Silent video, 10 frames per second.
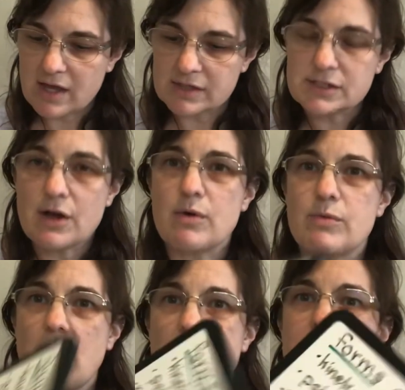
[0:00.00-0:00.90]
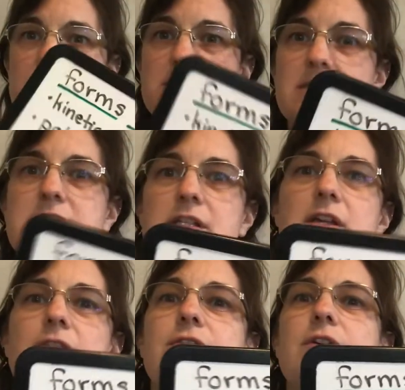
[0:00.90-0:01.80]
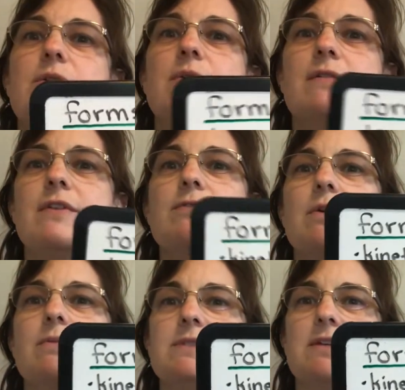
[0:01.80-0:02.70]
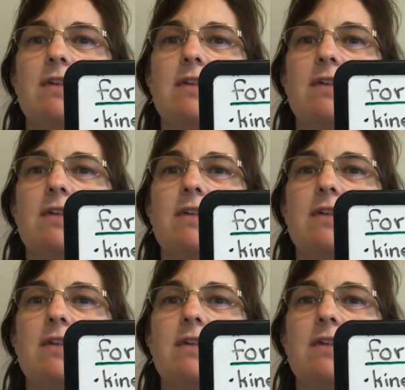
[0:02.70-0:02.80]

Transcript: And so I've just listed a few of the forms of